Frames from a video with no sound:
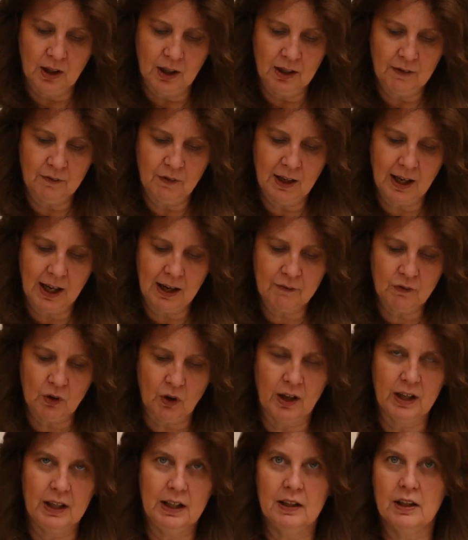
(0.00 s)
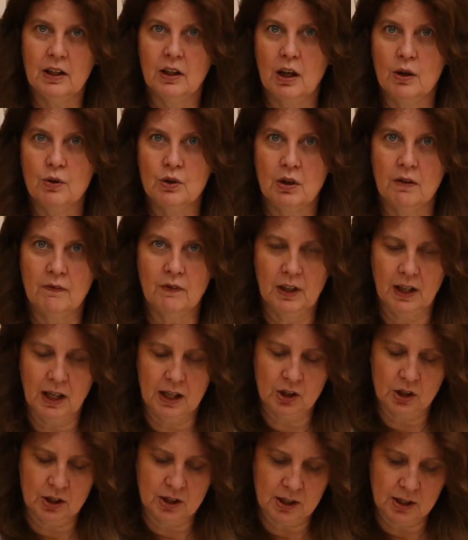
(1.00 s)
if you have got any that goes over the
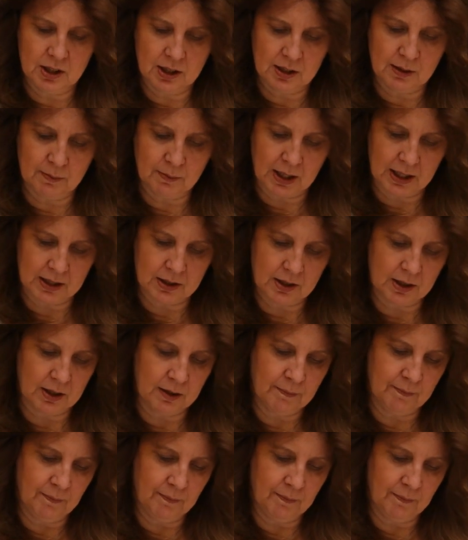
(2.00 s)
edges, it doesn't matter.